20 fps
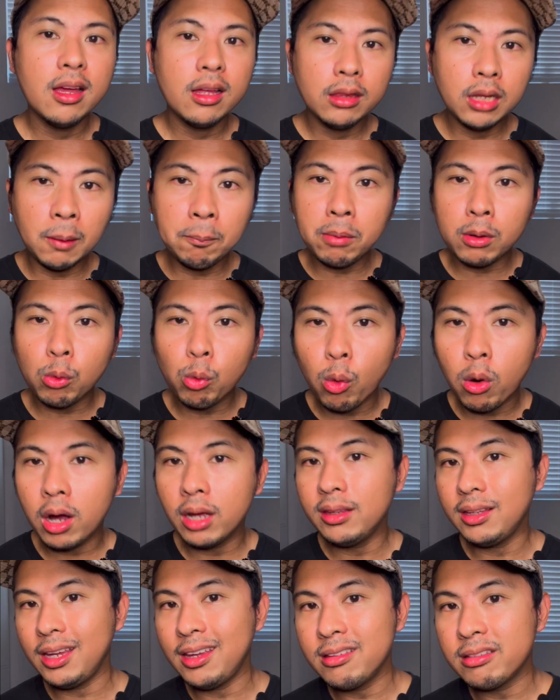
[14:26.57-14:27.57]
Number
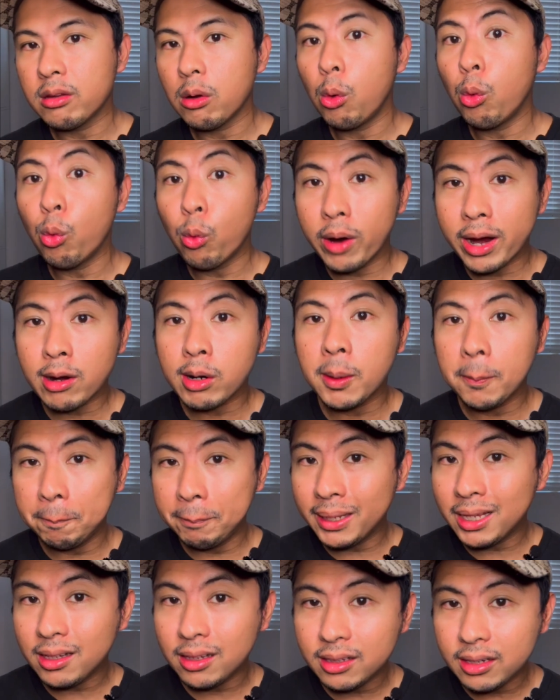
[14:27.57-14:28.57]
one is
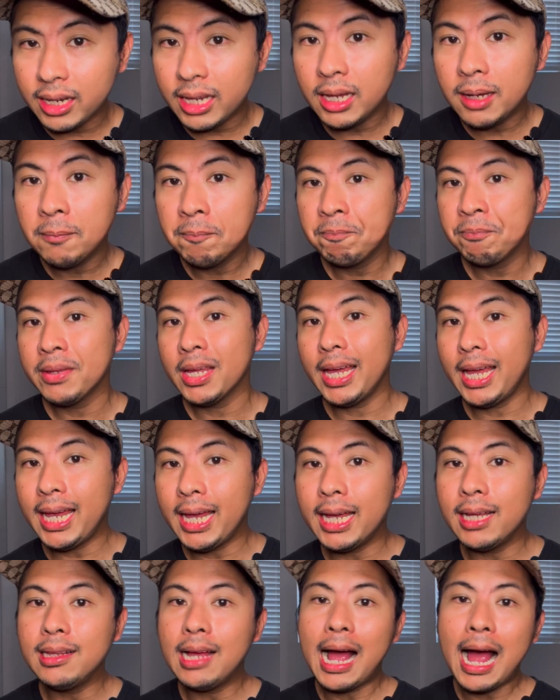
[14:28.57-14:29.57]
wearability,
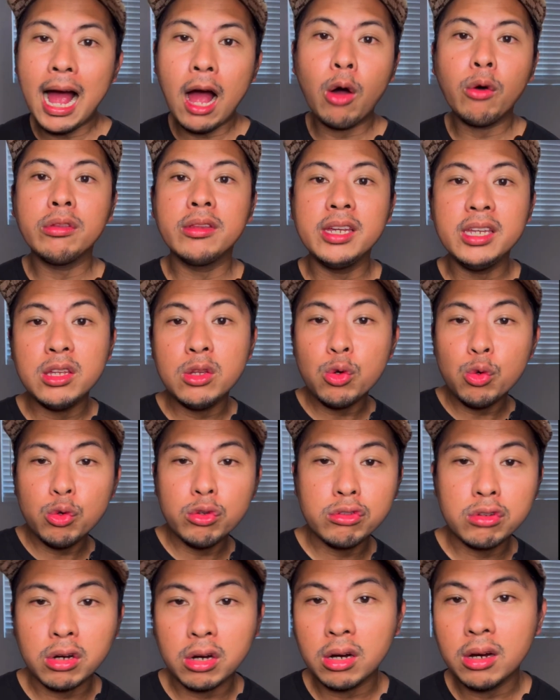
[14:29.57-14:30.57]
and how the
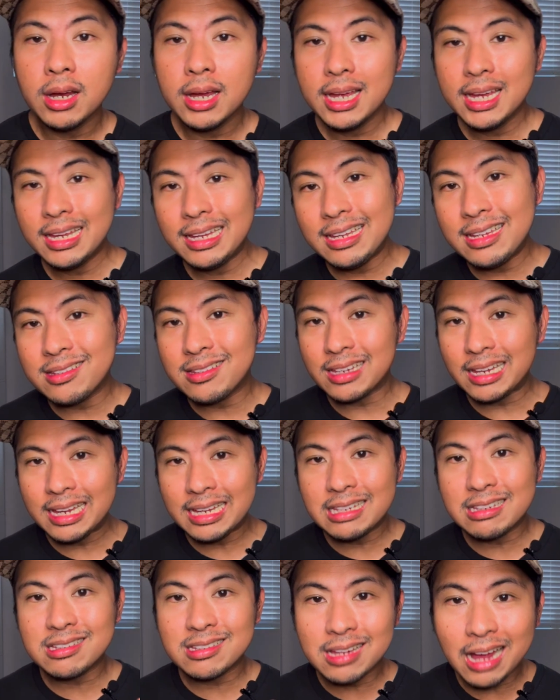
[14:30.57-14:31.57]
user is
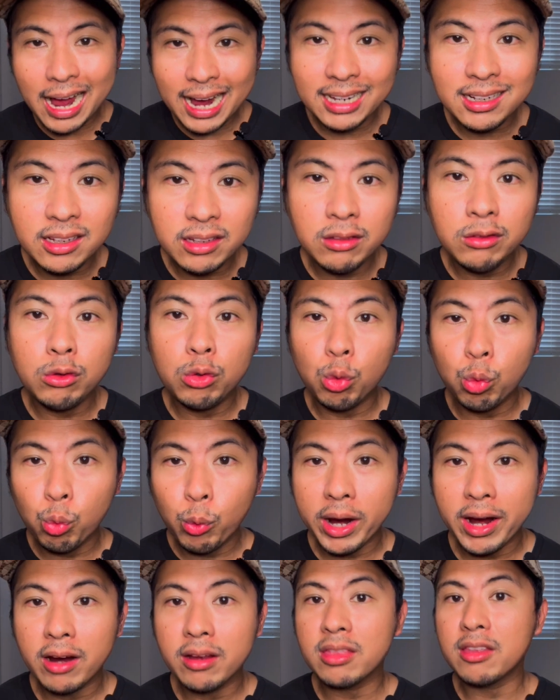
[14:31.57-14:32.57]
excited to
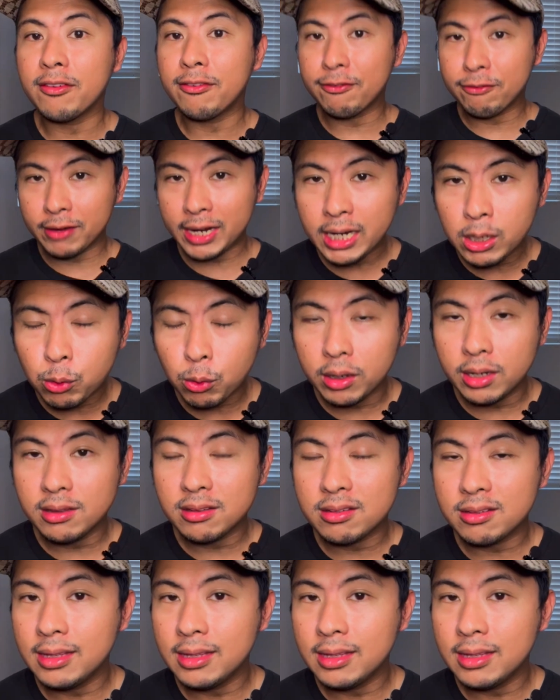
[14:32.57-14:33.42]
wear the fragrance.